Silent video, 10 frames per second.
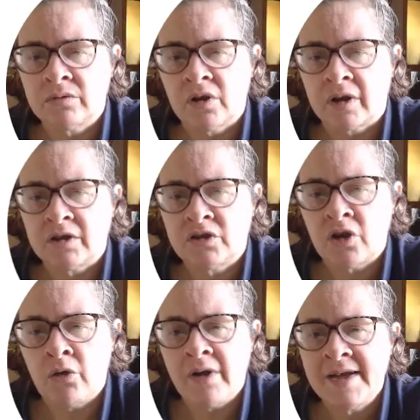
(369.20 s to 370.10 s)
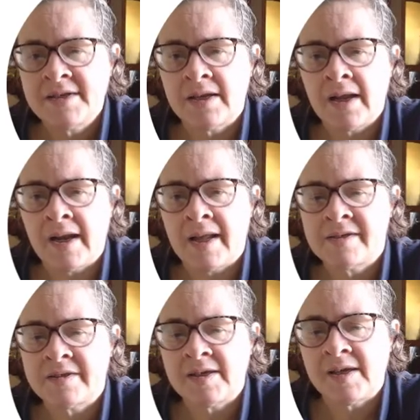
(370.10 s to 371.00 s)
like SONET and
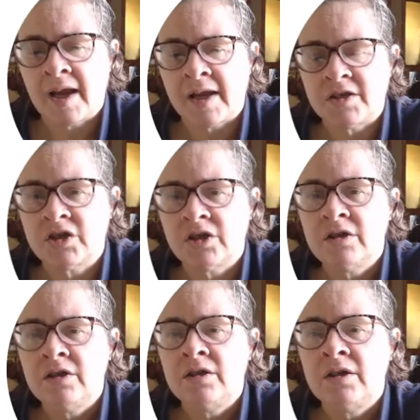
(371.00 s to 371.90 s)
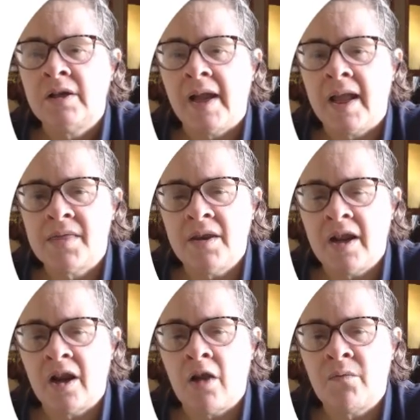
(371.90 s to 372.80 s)
SDH,
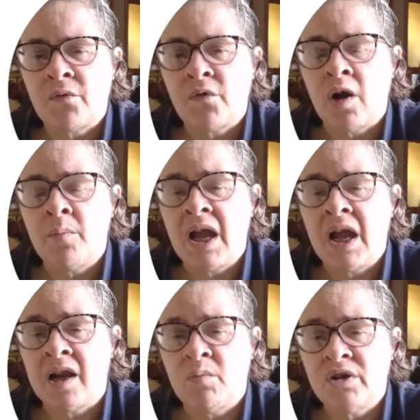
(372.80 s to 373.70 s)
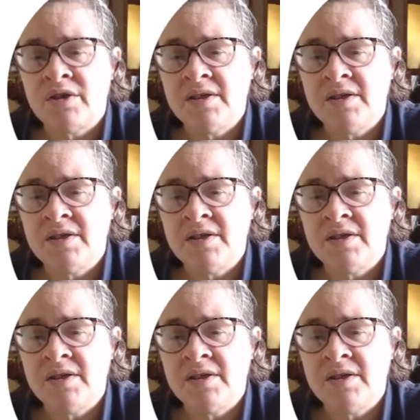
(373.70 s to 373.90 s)
Ethernet over fibre, and emerging